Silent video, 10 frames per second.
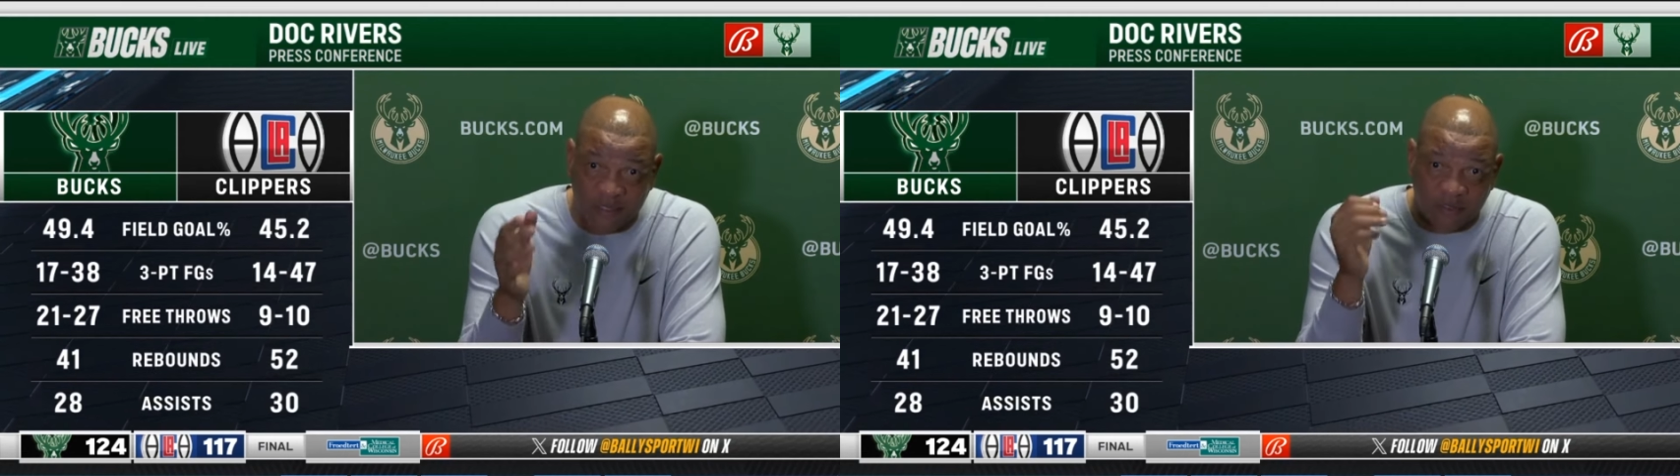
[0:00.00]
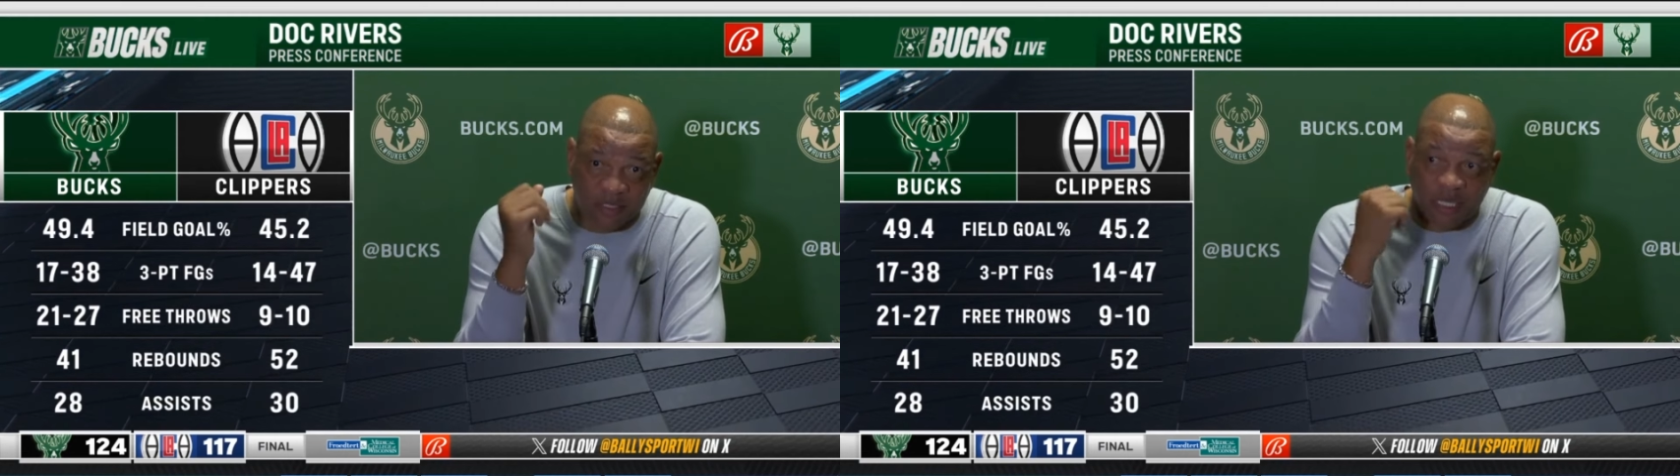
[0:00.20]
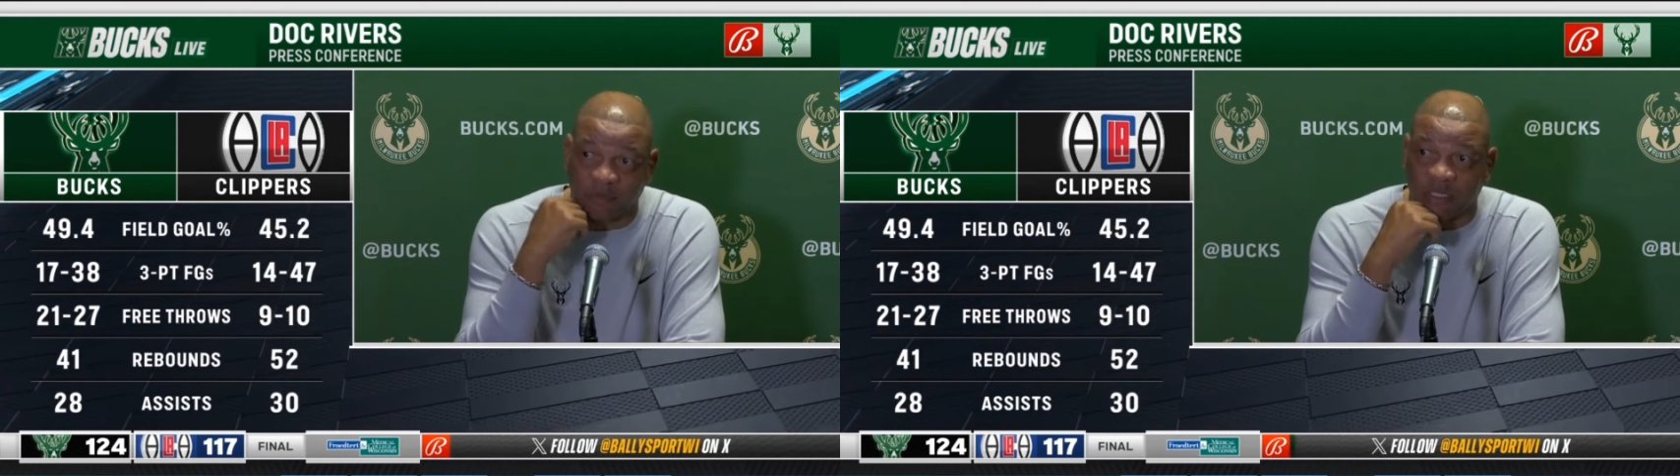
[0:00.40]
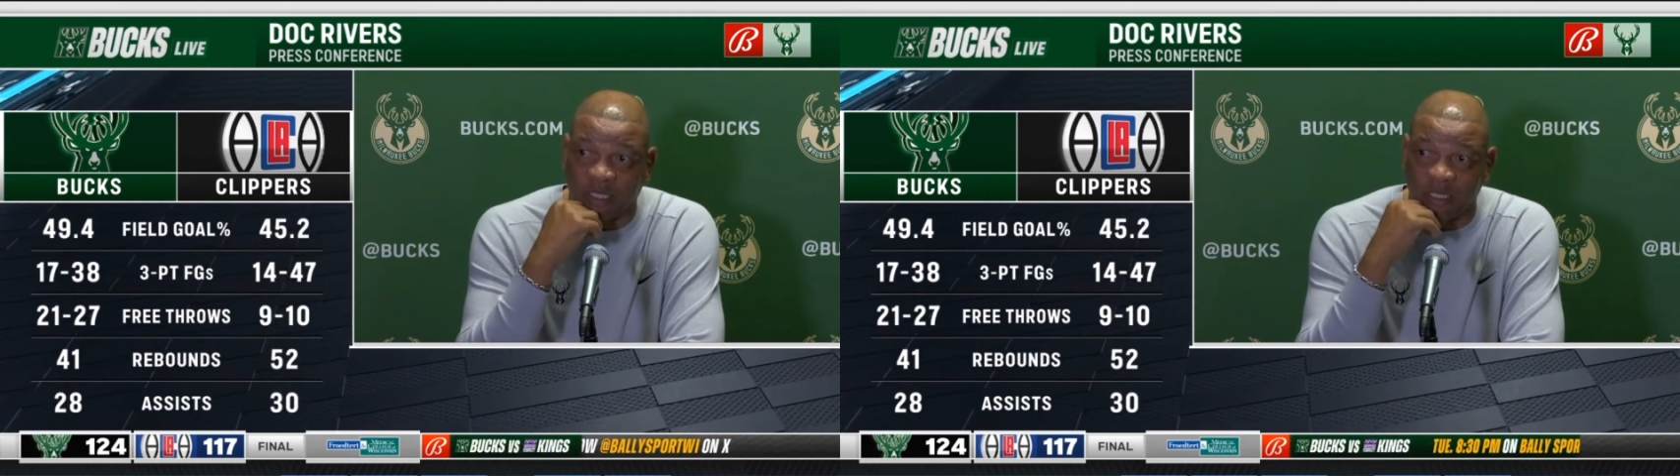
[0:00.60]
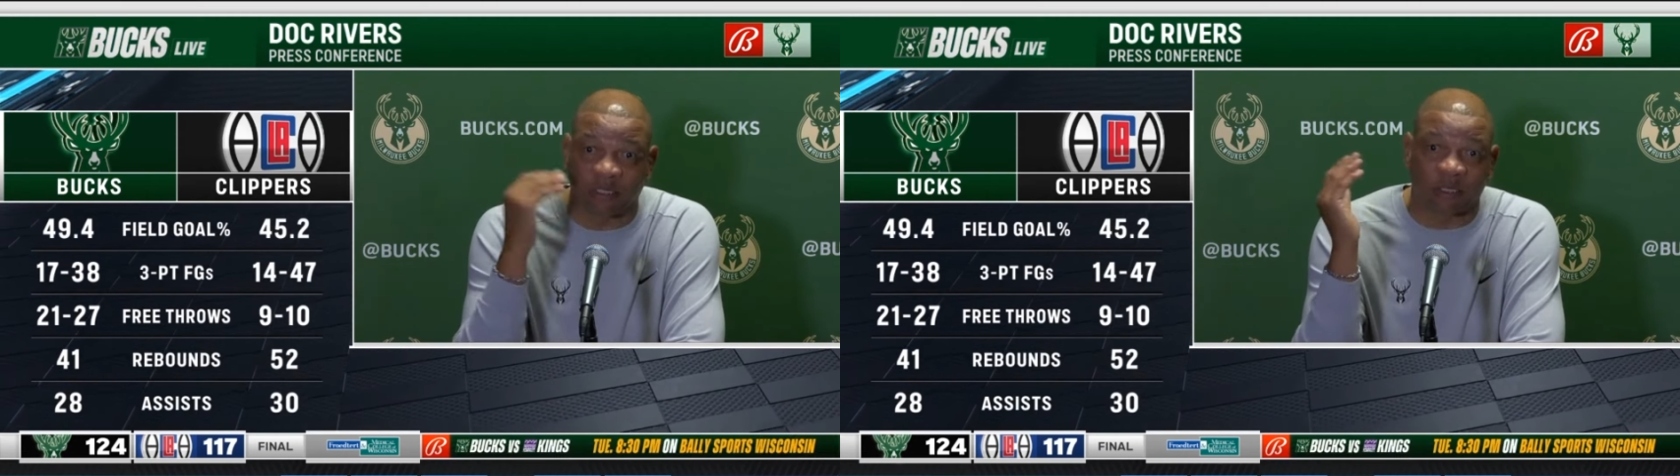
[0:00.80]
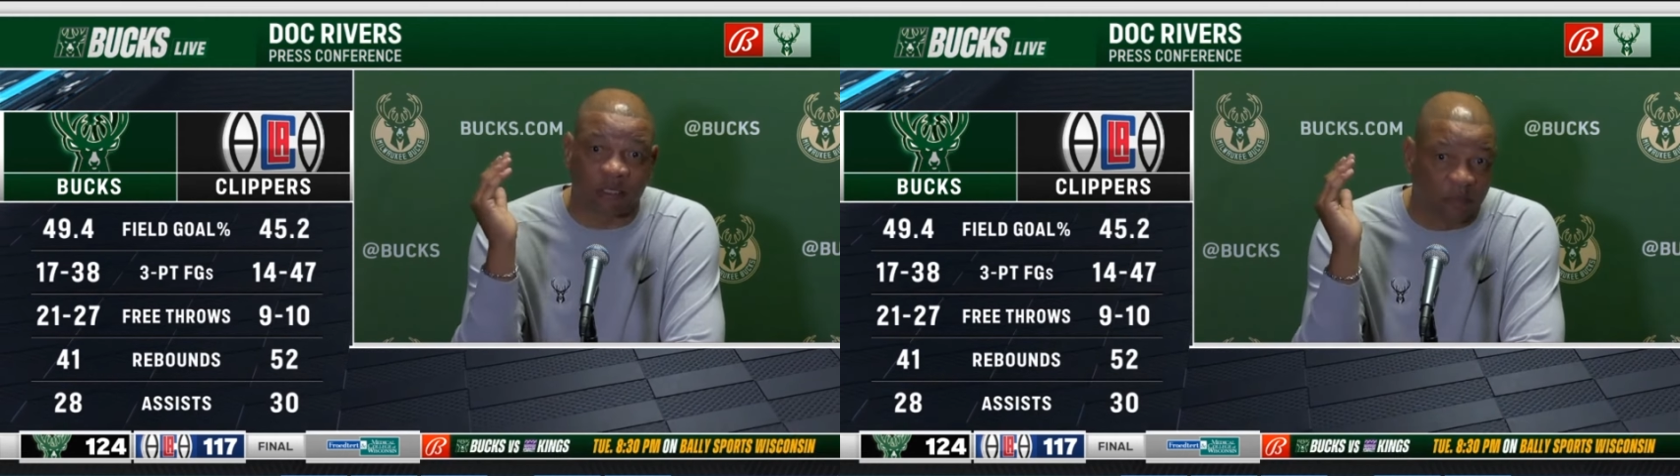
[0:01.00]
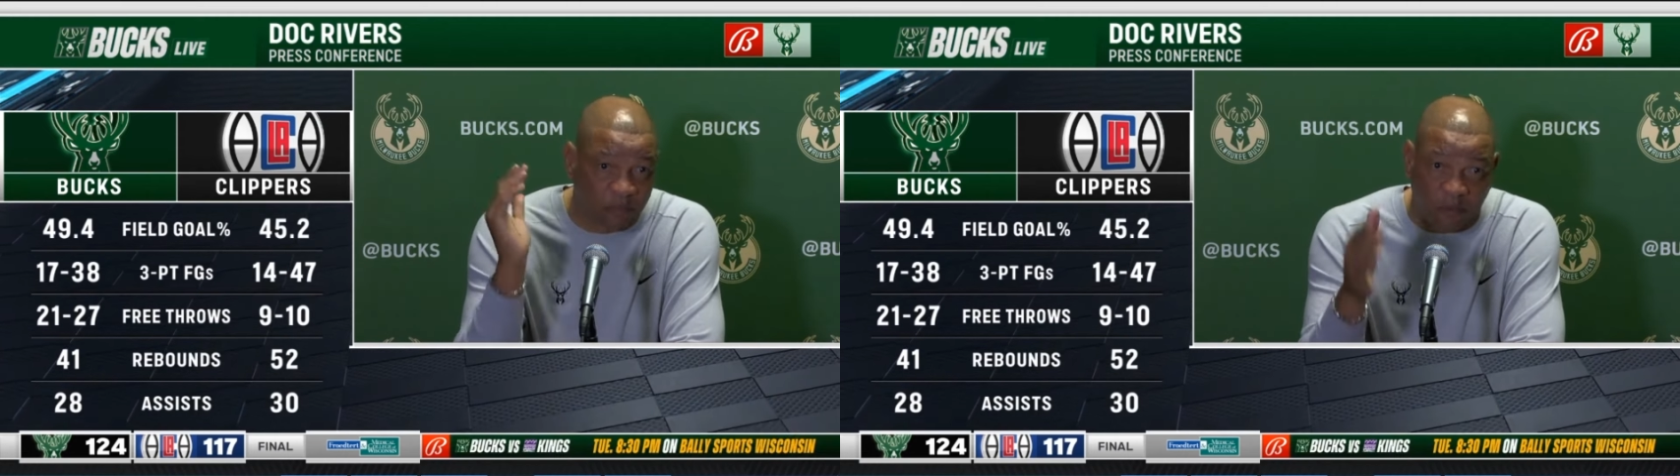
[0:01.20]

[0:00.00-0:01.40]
we kept saying at some